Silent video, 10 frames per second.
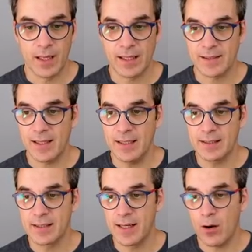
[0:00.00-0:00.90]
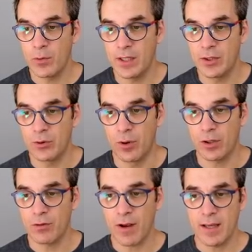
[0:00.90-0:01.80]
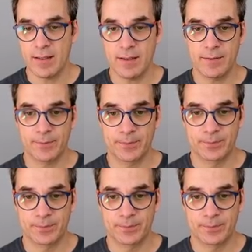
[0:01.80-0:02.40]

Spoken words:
Excellent. Now we need to authorize it.